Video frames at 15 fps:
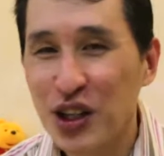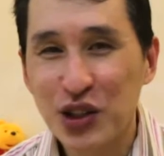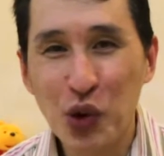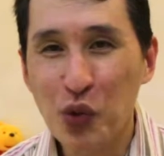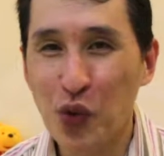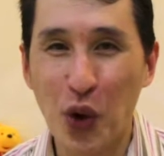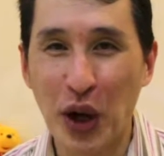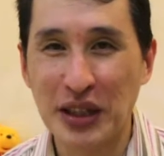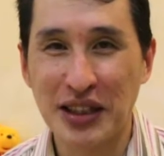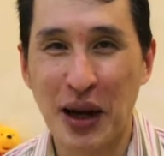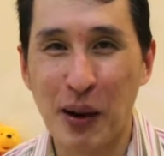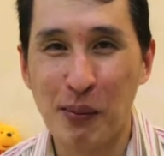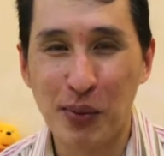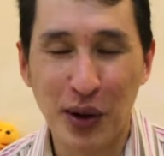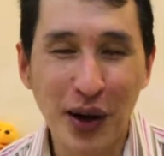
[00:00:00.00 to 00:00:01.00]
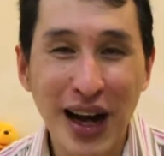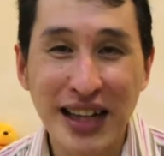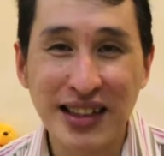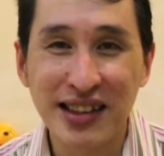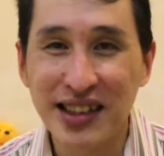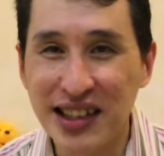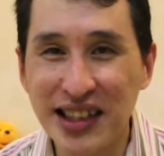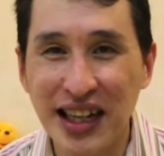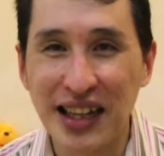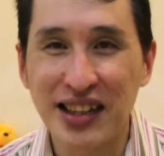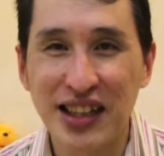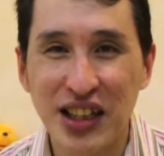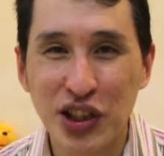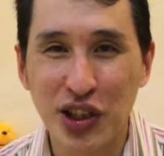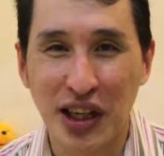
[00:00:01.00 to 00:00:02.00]
So for example, as an
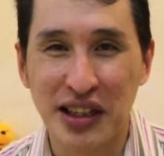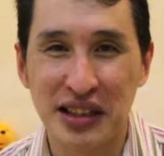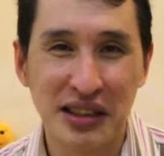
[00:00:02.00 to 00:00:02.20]
ENTJ,